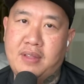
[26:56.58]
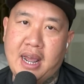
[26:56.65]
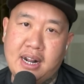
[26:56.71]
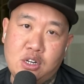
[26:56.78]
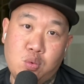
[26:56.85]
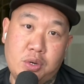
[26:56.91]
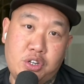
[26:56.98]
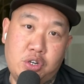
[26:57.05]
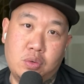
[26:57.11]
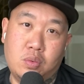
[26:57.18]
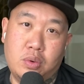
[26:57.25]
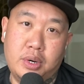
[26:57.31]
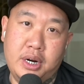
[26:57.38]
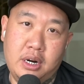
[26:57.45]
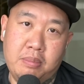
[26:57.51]
that's what you're
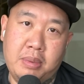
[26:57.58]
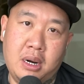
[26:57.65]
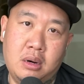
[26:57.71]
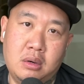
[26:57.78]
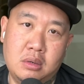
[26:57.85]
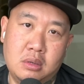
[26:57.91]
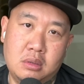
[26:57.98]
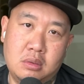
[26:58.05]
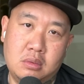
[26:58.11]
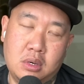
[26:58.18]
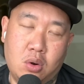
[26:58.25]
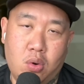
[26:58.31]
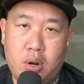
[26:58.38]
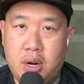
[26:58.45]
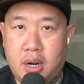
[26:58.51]
worried about
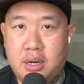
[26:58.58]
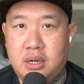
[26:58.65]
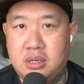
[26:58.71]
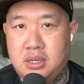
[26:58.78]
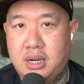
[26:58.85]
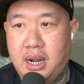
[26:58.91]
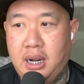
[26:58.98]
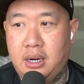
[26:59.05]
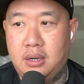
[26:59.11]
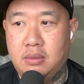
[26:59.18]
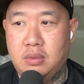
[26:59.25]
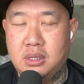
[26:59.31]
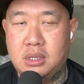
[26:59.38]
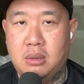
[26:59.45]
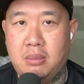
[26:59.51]
going on this date
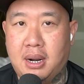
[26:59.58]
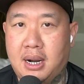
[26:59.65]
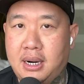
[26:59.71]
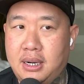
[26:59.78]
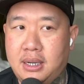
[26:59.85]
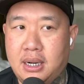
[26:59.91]
with somebody,